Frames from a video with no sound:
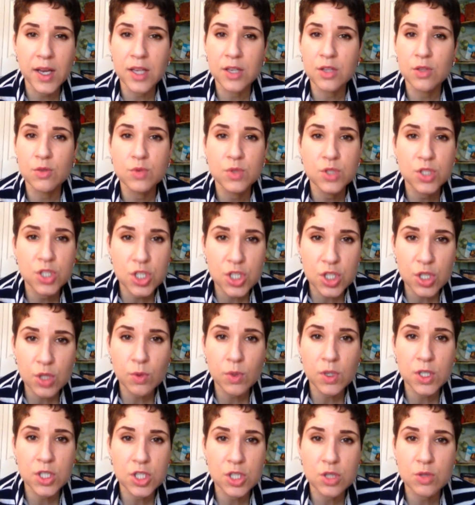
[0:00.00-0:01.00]
and you do
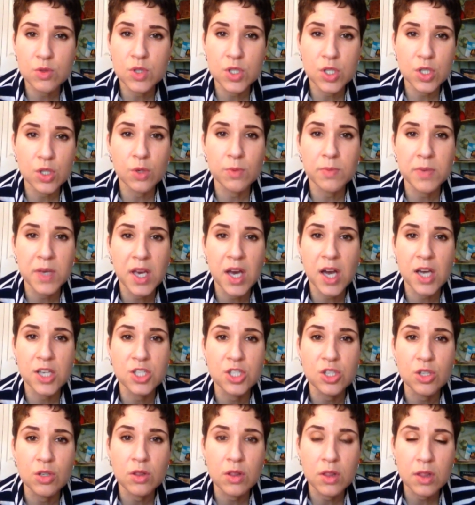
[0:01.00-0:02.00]
what you do
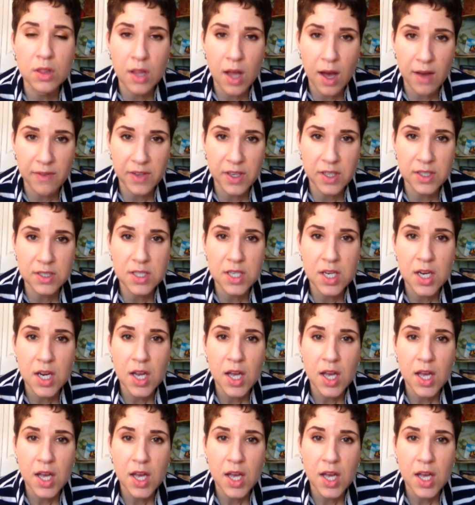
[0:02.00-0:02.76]
because you love it.